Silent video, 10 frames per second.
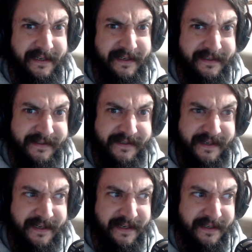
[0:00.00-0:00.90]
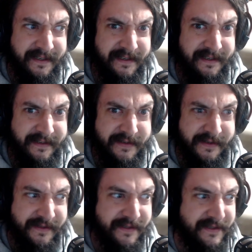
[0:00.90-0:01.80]
in seeing
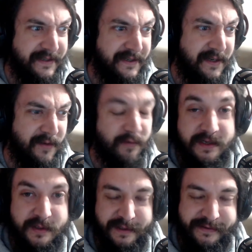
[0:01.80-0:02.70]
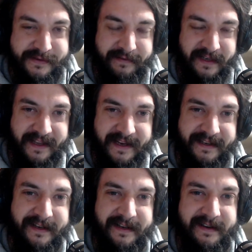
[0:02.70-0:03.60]
just reach and stuff like that,
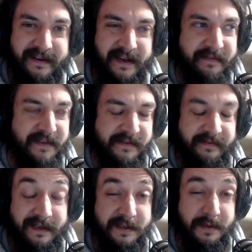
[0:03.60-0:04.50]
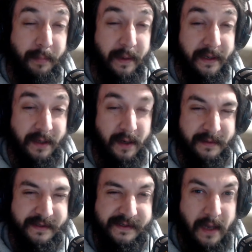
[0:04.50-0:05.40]
and if it's affected by
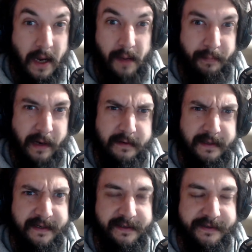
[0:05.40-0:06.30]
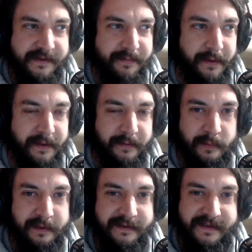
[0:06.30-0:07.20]
comments. Apparently it is, but
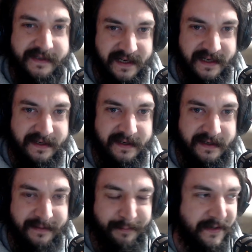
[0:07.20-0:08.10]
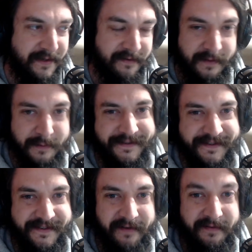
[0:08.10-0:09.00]
we'll see based on views and
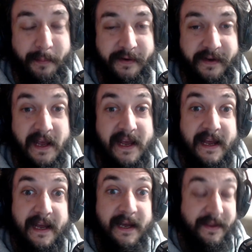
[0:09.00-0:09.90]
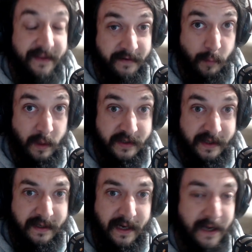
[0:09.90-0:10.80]
stuff. But thank you for
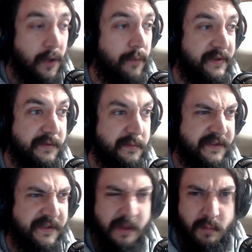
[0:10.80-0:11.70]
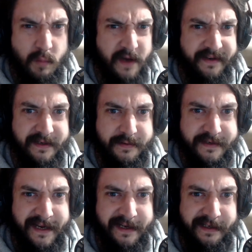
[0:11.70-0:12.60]
watching. I hope this was somewhat
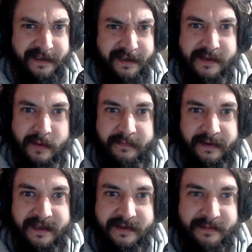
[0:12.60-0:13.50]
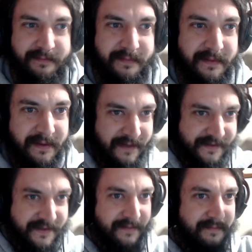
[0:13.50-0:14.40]
entertaining. Hopefully it has
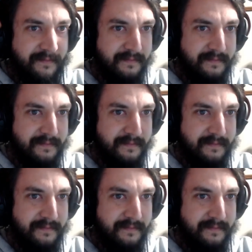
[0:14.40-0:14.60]
a,